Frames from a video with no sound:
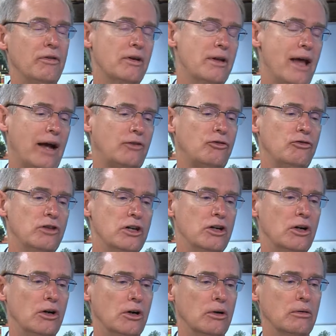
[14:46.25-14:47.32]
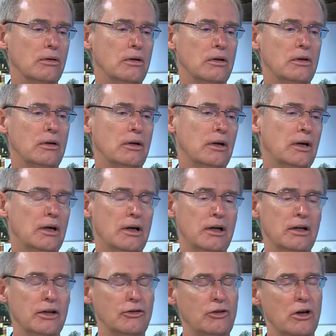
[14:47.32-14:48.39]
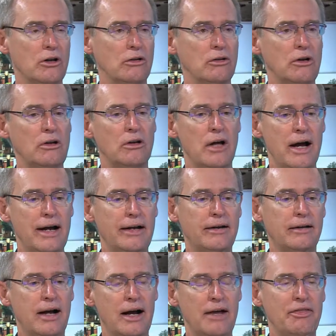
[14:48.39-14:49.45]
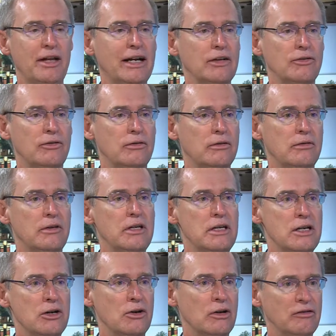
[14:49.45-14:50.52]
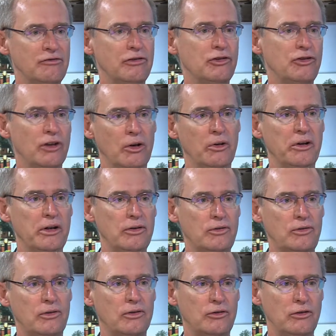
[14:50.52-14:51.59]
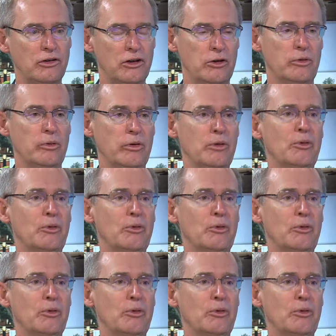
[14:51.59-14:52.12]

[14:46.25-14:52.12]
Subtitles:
the next year is going to look like, I think it's the year of facilities. It's the year where